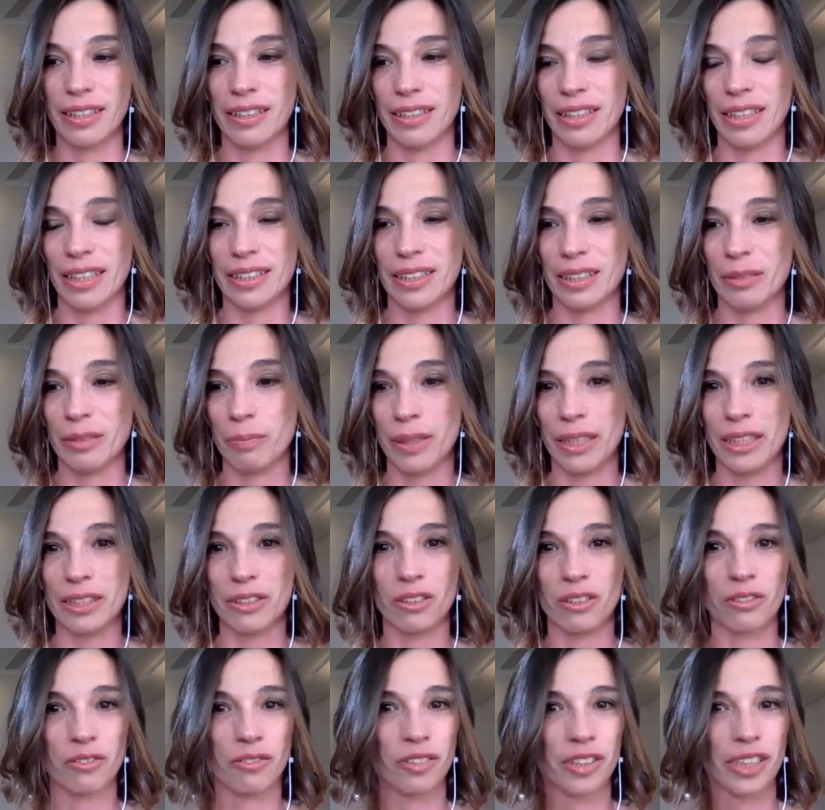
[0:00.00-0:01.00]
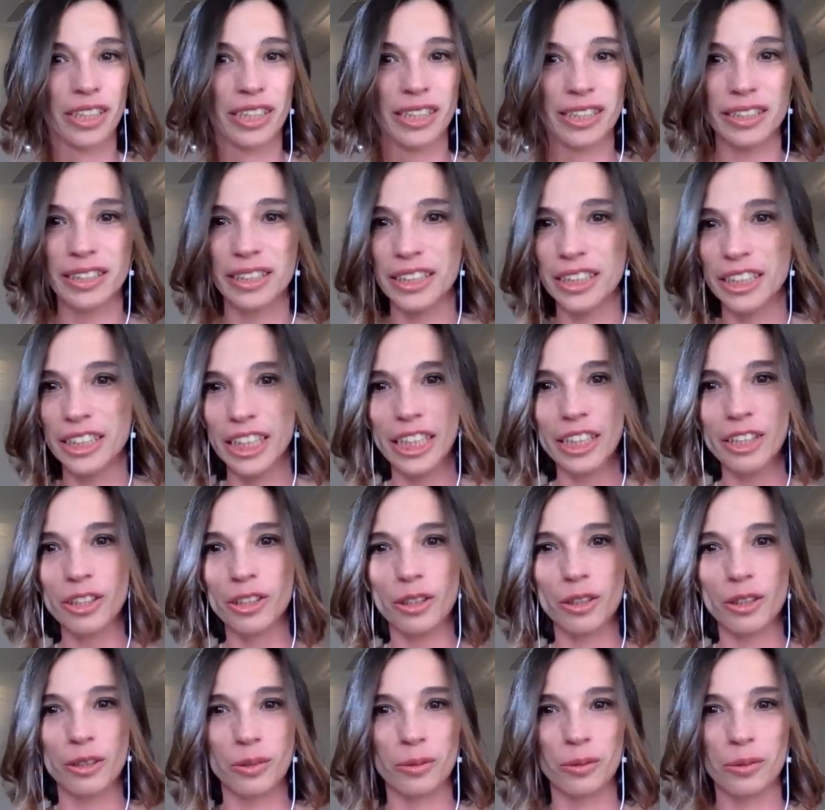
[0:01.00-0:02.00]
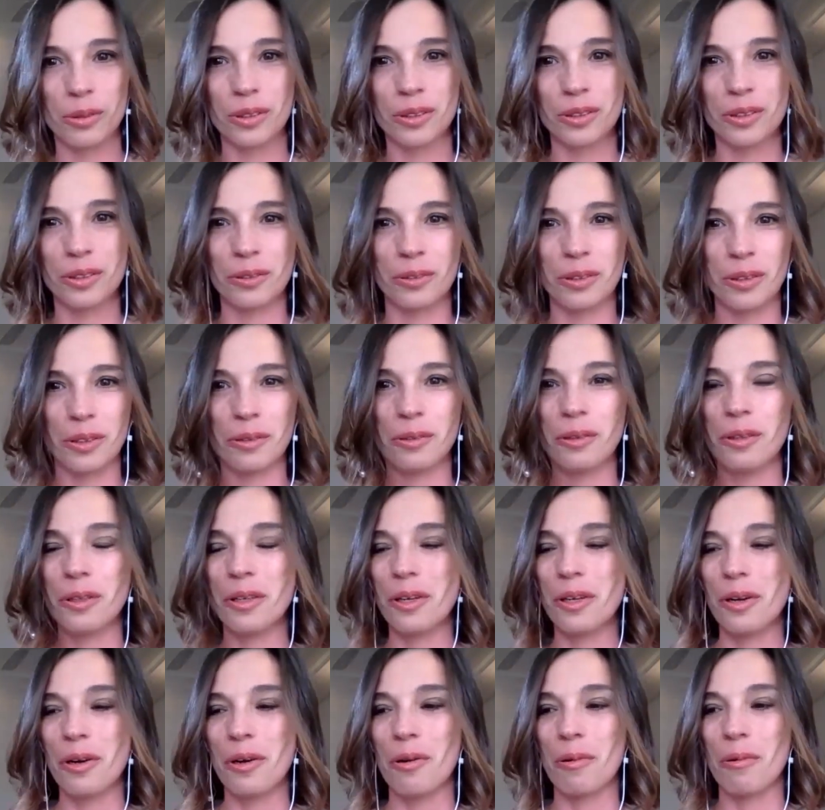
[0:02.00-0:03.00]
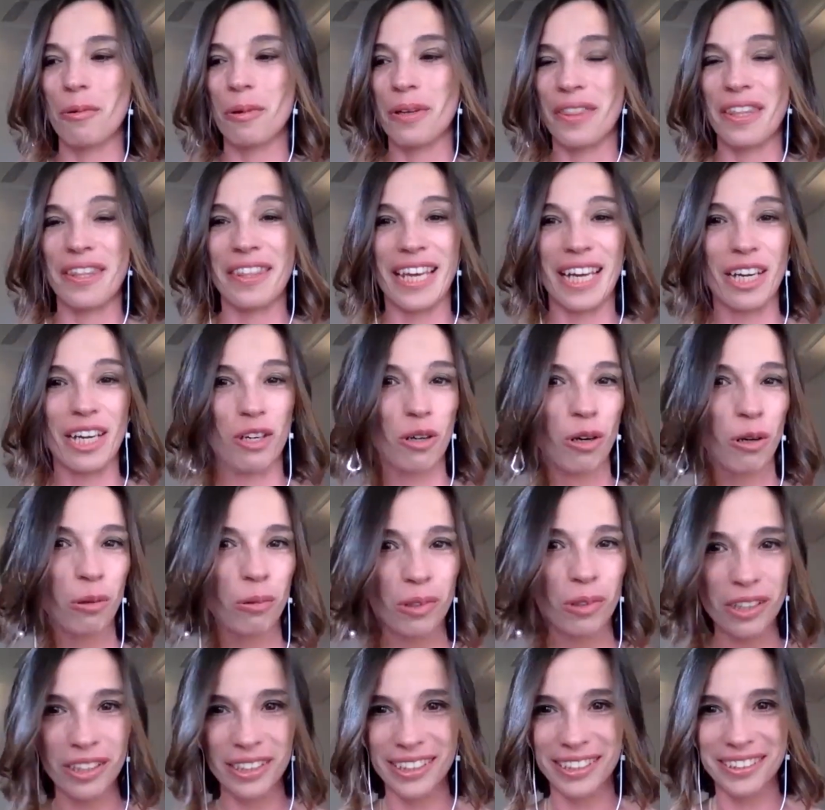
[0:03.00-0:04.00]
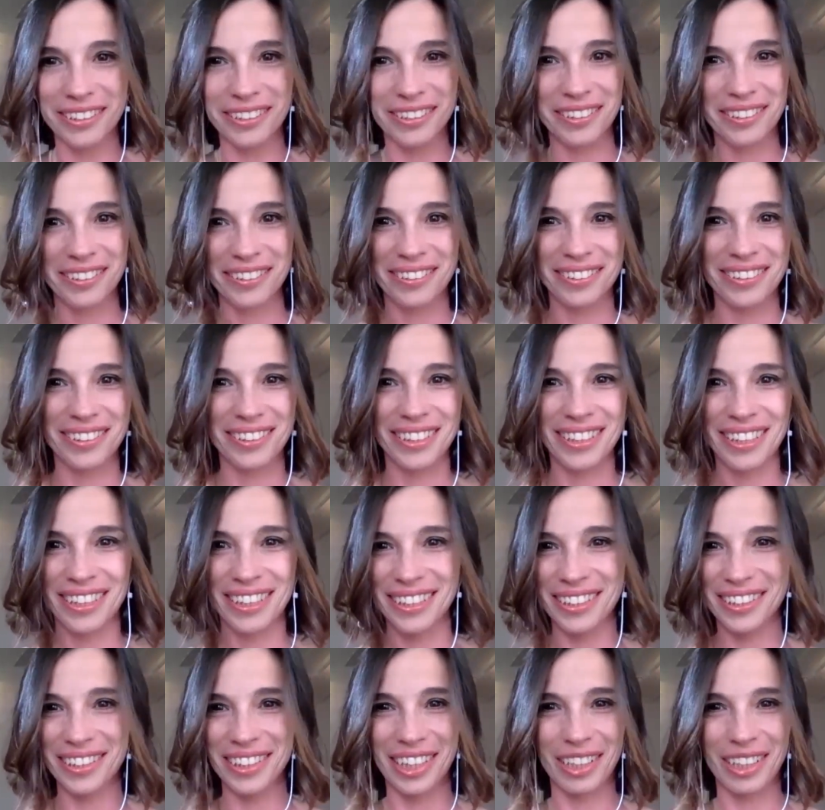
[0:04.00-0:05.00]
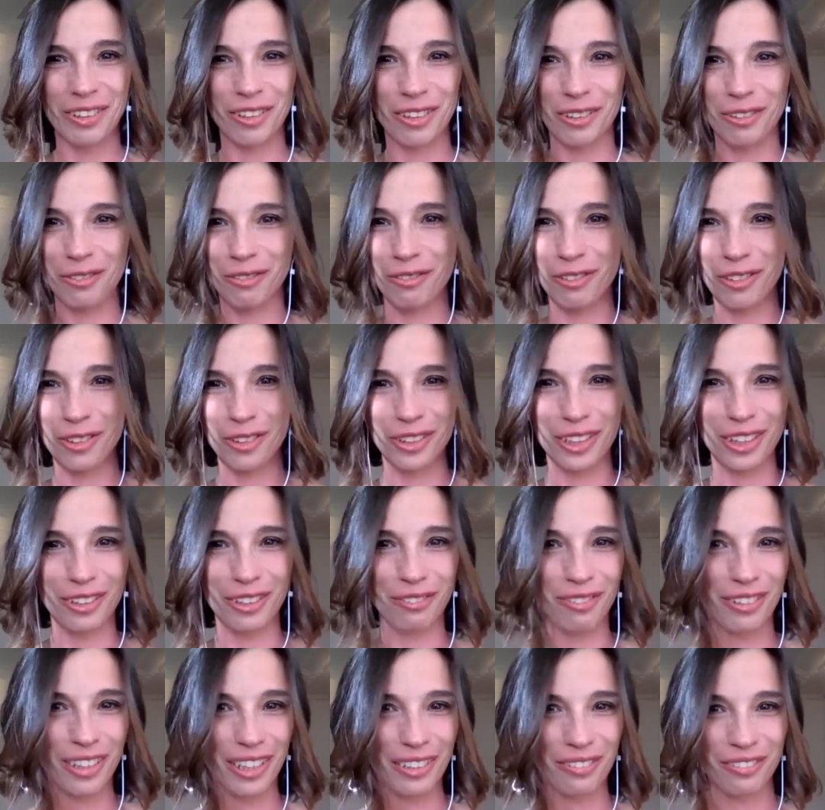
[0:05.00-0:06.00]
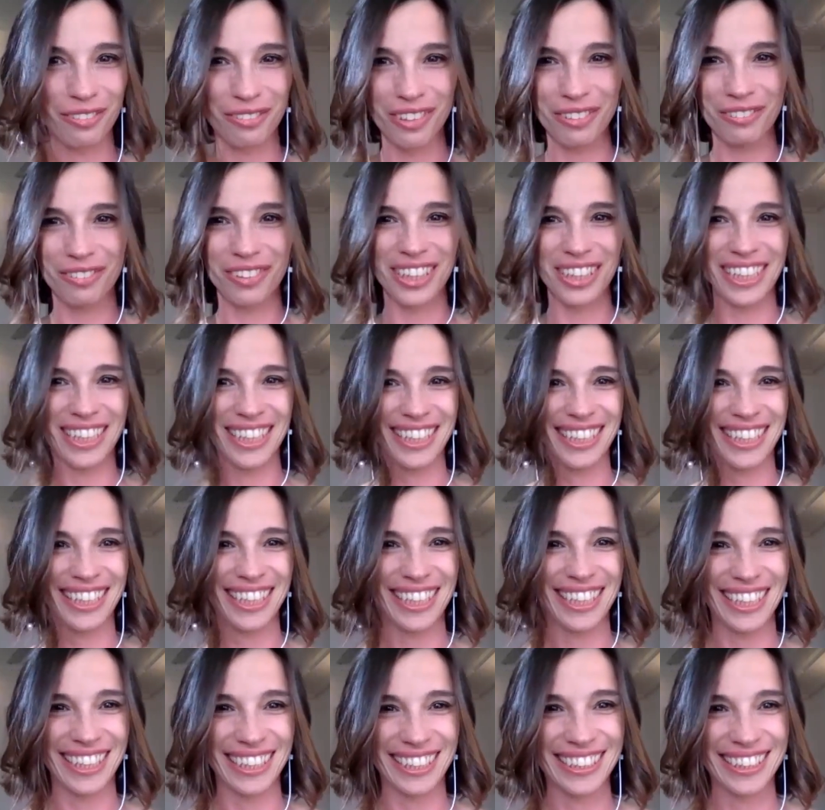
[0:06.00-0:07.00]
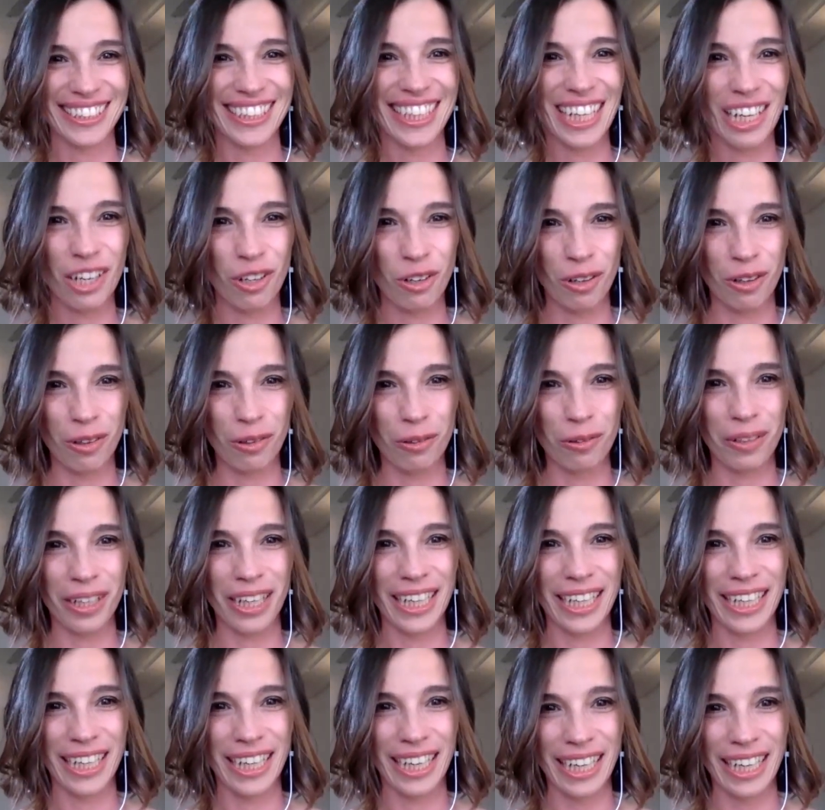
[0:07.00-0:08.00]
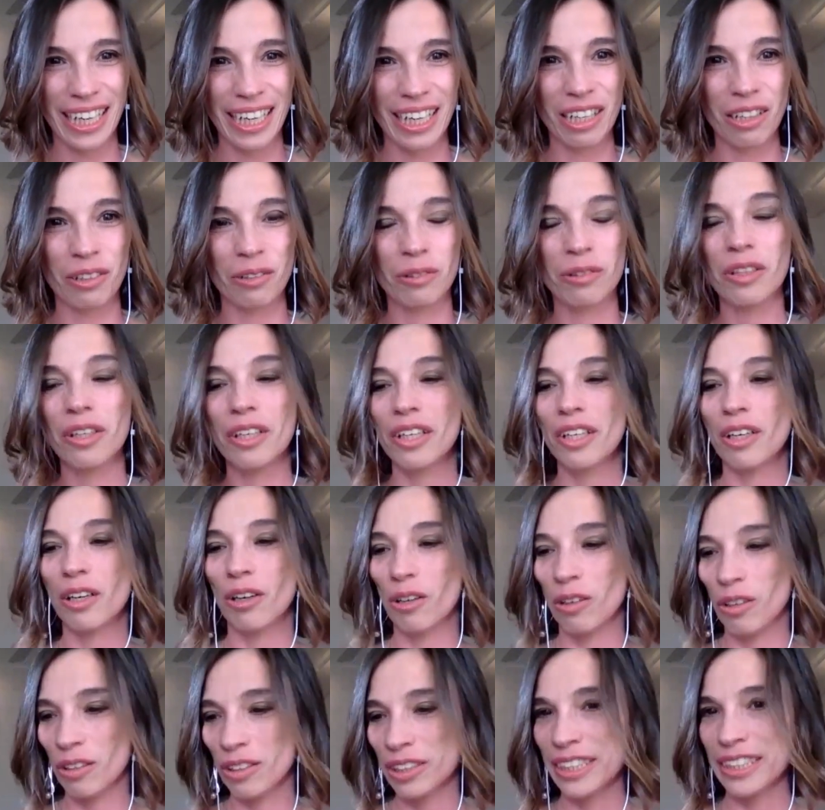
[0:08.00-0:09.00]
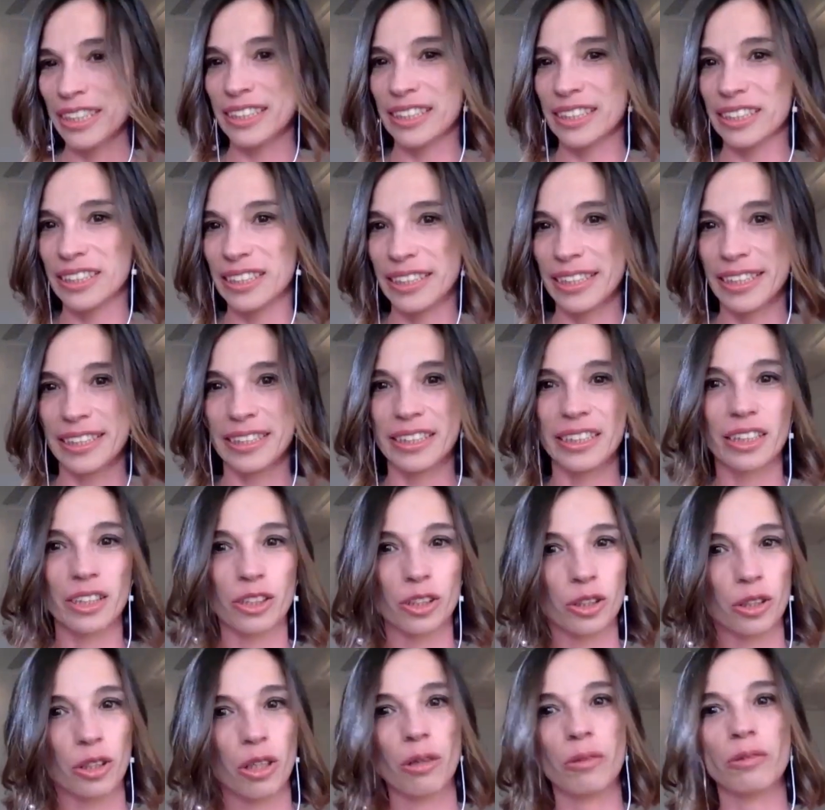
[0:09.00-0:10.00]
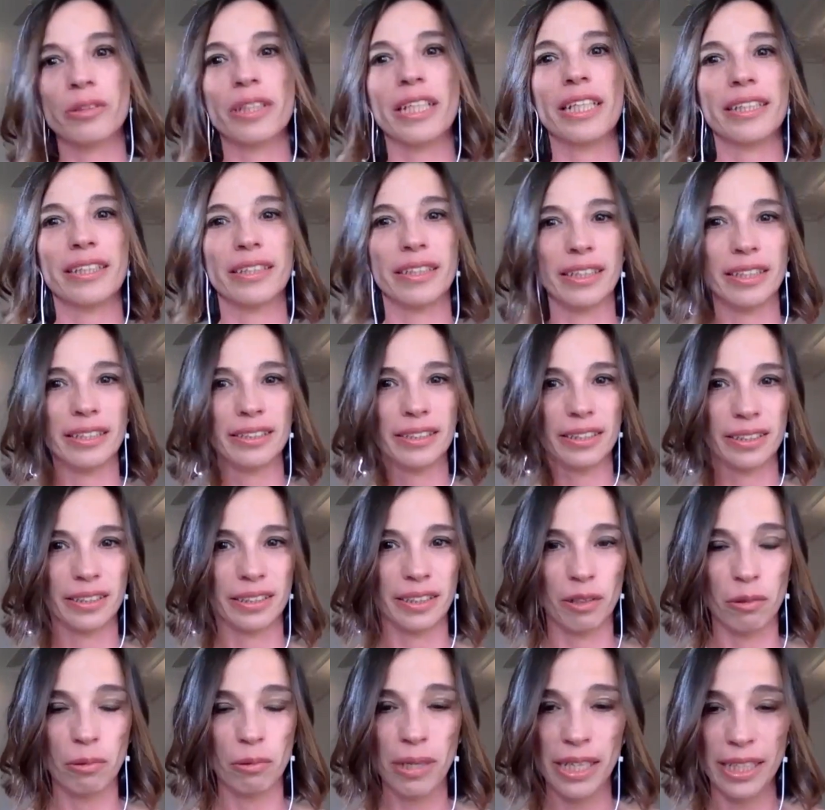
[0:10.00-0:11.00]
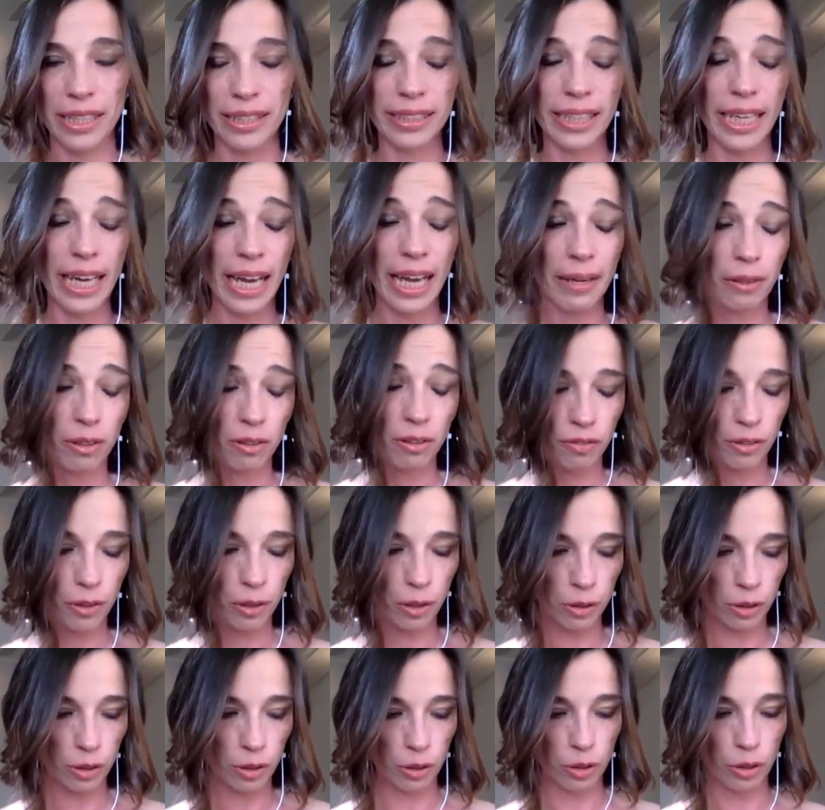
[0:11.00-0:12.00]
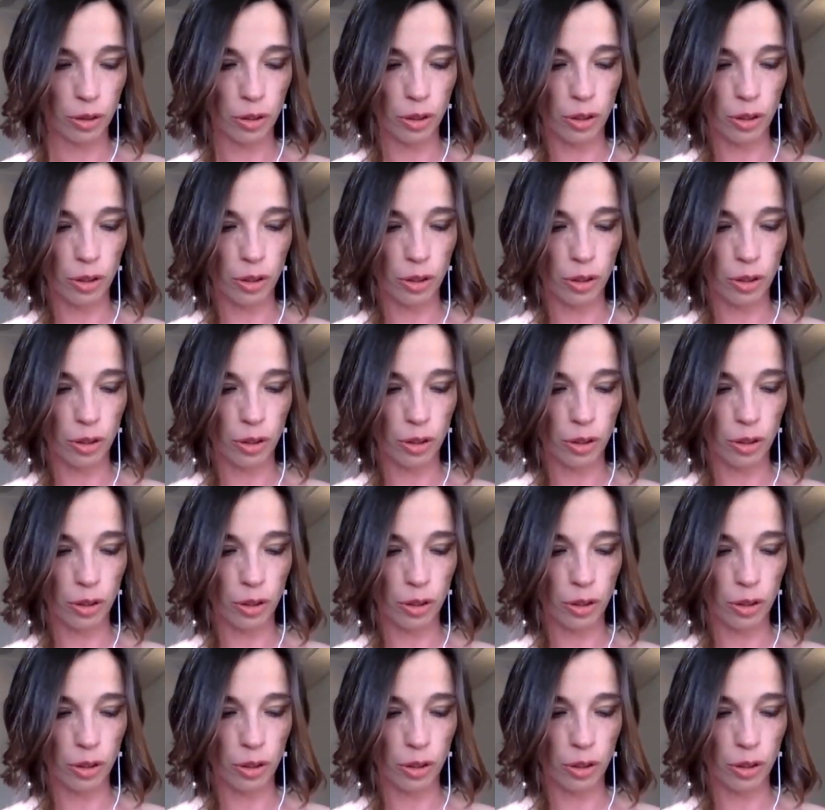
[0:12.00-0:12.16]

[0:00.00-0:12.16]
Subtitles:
that's part of his genius, you know, we didn't know all this, I don't know, 45, 50 years ago. And now all the research showed that this is the way. And of course,